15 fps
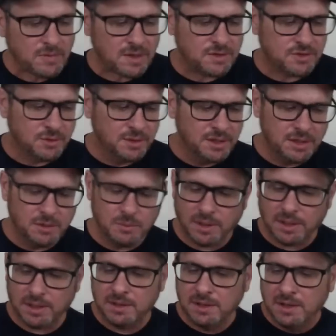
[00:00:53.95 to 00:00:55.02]
so
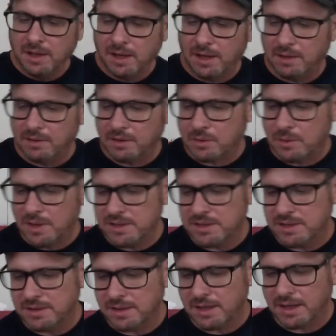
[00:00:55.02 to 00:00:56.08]
anyway, uh, the
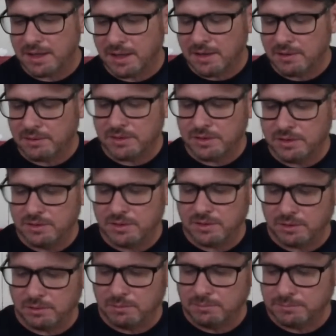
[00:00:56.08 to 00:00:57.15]
question that I got on
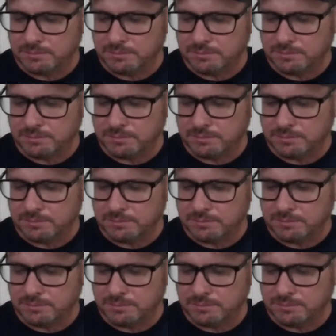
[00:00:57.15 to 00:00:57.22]
YouTube